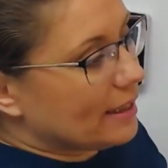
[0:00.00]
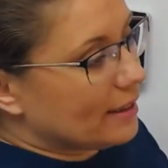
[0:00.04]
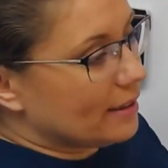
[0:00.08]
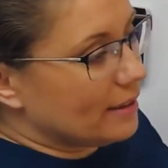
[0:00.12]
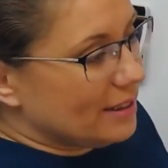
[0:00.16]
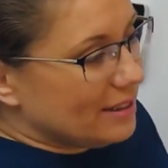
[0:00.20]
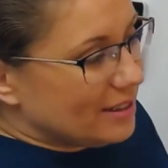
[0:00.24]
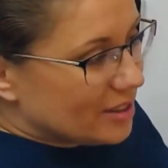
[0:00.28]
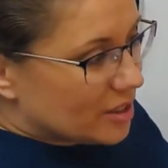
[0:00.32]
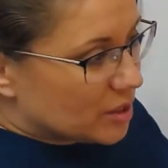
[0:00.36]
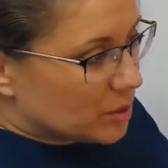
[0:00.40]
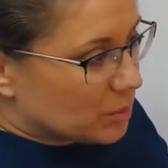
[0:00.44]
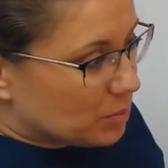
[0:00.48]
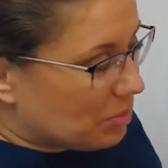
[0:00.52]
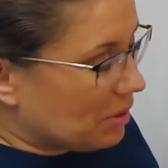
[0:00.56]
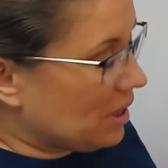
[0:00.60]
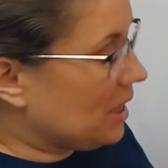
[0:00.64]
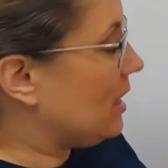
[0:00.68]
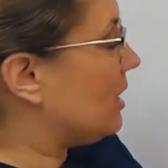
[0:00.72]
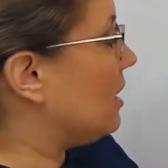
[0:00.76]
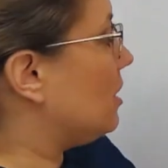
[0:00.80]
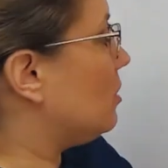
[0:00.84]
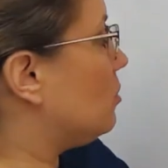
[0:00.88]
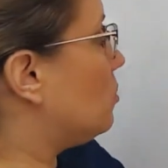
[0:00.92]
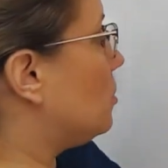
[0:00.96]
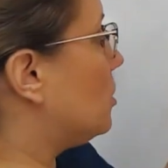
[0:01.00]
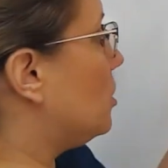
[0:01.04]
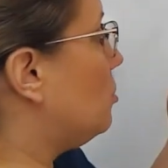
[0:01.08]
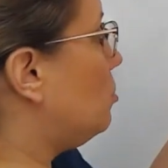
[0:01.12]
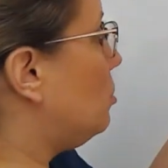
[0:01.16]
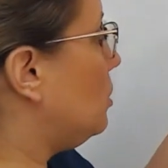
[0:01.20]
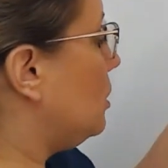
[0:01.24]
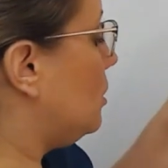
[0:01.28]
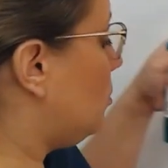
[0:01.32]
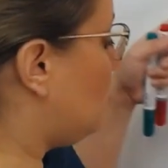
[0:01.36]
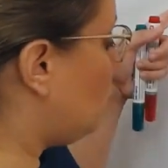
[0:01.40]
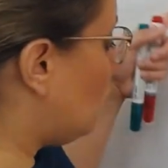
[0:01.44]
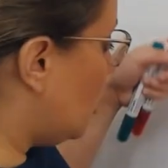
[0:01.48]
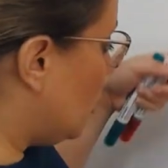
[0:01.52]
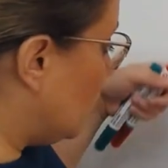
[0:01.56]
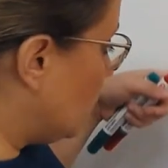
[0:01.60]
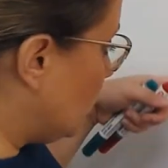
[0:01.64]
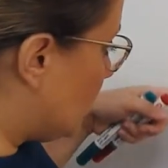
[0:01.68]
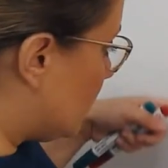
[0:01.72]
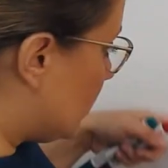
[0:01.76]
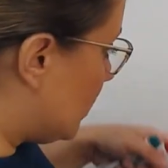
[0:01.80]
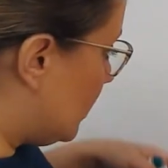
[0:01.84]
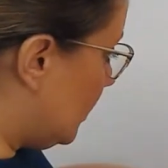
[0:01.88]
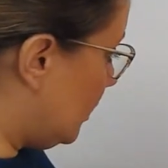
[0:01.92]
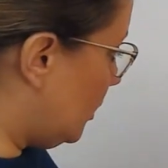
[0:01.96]
in speaking we will
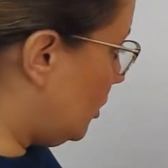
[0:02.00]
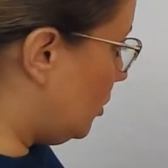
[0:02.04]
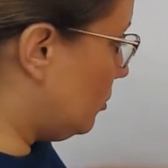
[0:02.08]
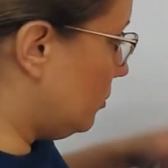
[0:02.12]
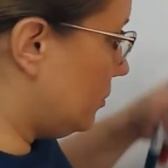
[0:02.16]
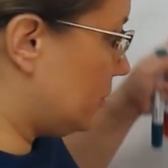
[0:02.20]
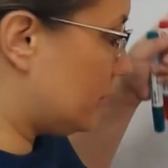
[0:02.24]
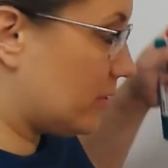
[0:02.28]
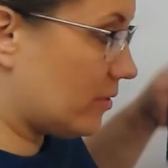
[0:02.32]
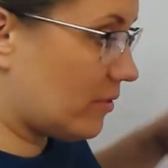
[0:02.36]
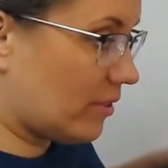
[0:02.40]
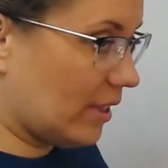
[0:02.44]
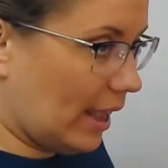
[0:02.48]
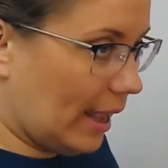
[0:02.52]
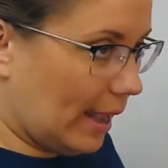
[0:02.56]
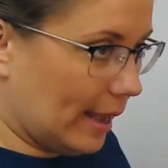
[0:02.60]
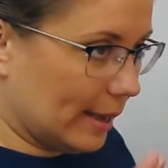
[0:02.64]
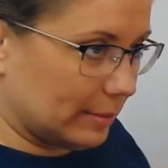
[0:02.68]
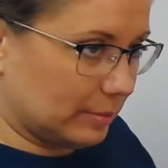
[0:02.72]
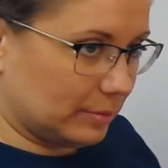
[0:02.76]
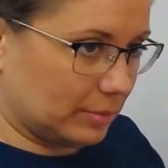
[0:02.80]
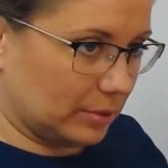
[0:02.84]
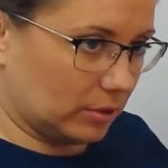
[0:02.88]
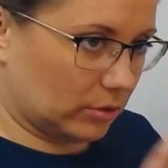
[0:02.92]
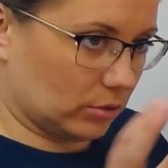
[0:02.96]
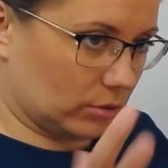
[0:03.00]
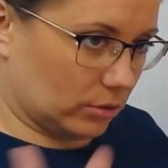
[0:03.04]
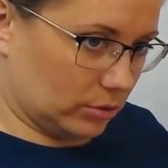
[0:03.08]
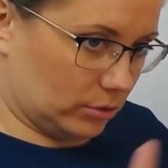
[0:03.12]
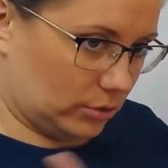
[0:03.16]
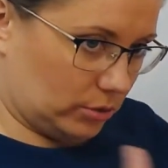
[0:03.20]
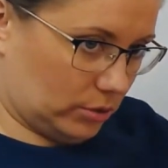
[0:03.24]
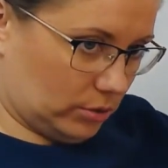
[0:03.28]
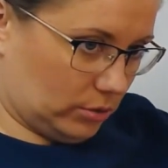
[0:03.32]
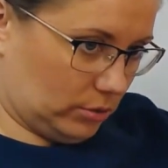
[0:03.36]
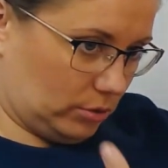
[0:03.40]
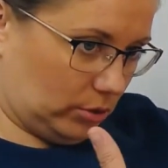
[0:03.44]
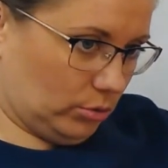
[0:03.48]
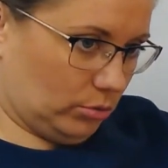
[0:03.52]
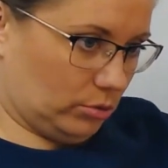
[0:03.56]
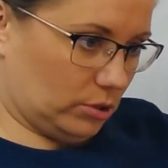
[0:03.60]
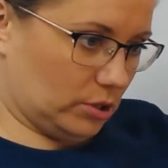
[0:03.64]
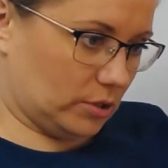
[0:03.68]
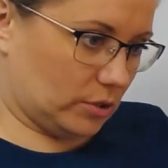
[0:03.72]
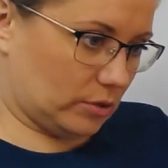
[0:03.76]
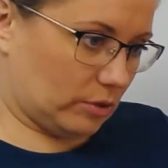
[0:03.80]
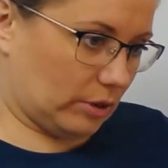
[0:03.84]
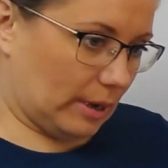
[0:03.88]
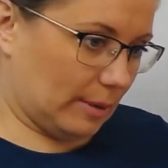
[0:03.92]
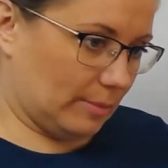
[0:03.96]
mostly use there, because you
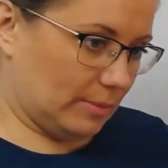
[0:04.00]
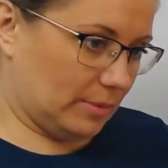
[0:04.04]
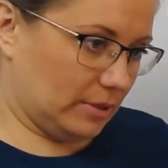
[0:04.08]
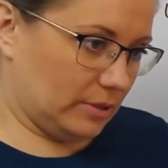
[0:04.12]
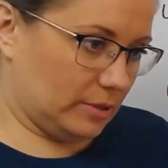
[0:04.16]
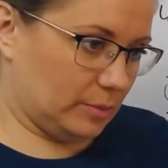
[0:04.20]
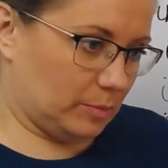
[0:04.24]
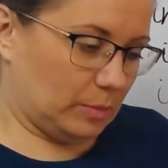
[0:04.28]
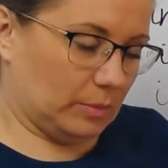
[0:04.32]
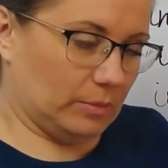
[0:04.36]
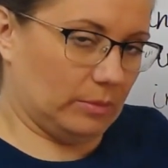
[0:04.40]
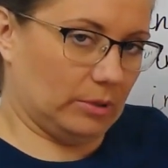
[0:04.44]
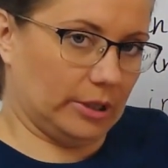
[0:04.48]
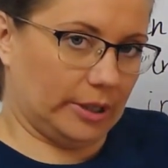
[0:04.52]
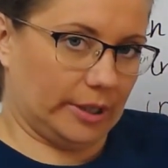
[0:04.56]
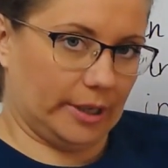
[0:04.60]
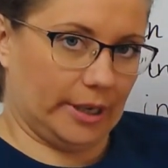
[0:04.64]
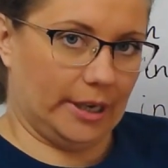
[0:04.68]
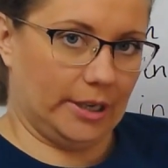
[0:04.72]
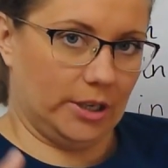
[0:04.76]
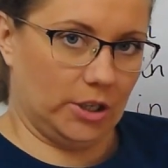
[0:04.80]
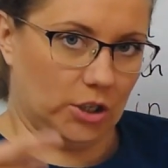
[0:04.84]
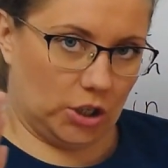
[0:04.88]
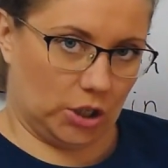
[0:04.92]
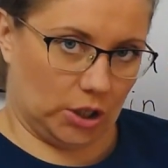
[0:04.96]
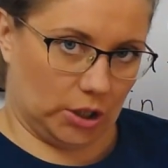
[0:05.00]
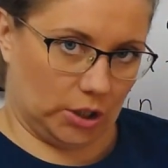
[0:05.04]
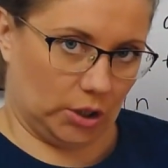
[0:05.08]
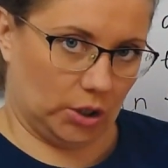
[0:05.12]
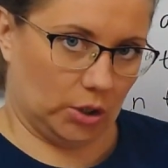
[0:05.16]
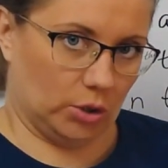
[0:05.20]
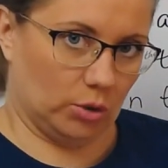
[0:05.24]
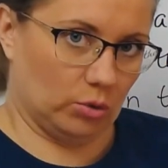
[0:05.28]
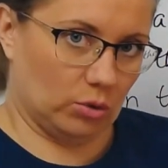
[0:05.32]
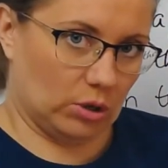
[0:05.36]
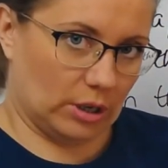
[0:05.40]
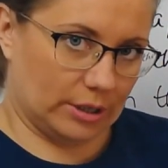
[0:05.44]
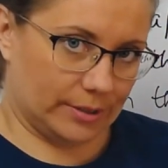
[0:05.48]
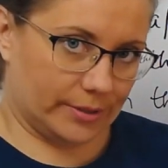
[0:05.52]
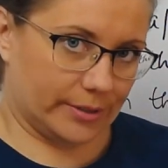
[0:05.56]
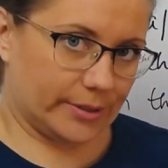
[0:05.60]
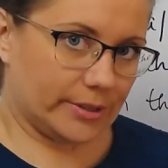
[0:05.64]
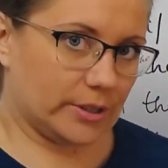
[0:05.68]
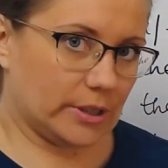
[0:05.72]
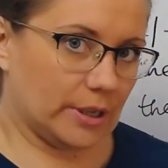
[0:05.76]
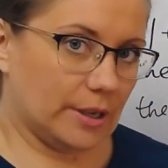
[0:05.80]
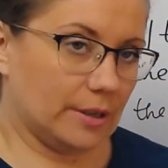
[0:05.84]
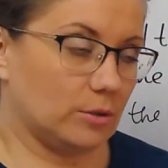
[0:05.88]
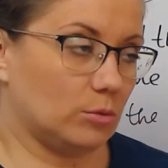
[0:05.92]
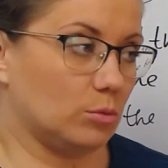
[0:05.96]
describe this location, you
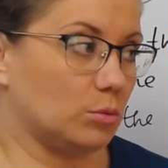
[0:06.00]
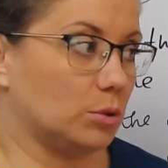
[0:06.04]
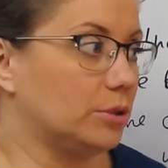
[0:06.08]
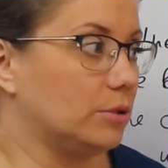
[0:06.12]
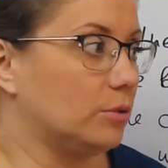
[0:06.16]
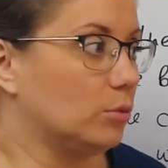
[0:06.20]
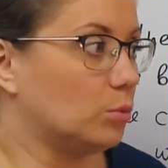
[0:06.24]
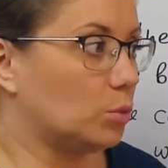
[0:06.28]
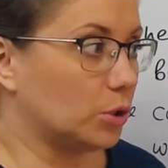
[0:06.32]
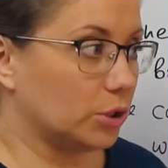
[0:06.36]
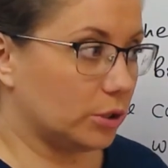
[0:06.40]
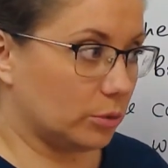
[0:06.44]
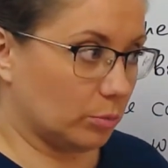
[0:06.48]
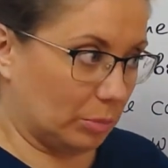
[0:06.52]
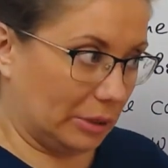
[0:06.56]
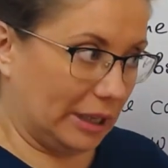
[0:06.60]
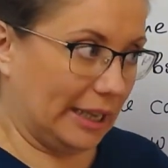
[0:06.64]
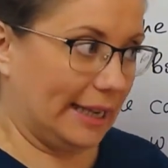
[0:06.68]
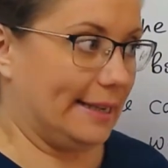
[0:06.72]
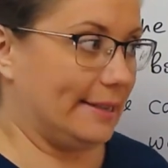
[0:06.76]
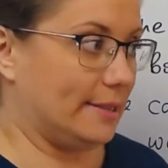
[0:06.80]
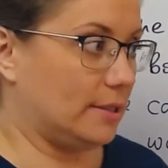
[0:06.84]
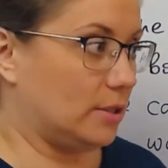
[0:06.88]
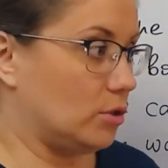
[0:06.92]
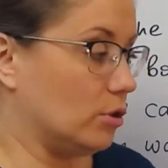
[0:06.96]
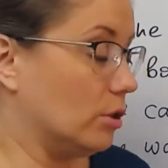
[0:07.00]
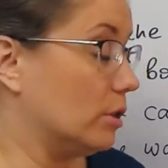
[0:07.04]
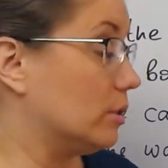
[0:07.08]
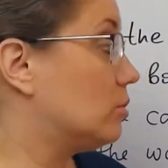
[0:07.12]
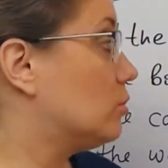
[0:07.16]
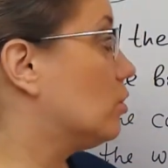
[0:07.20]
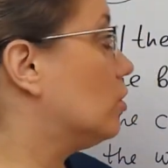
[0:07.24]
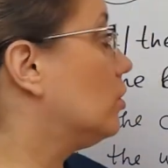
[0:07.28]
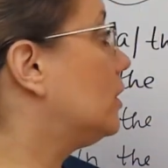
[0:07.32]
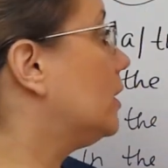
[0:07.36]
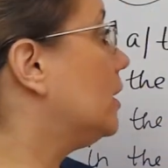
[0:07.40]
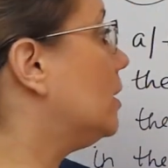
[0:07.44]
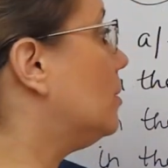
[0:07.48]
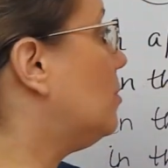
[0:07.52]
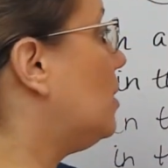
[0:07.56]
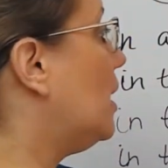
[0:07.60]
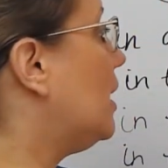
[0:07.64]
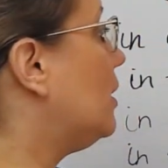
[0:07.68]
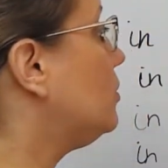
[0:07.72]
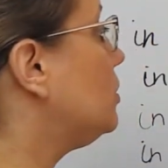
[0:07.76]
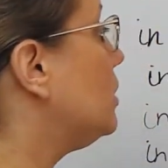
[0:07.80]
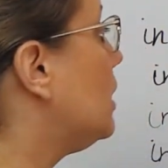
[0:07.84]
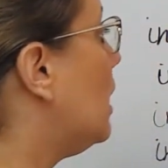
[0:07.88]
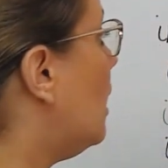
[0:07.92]
understand what place you are talking about.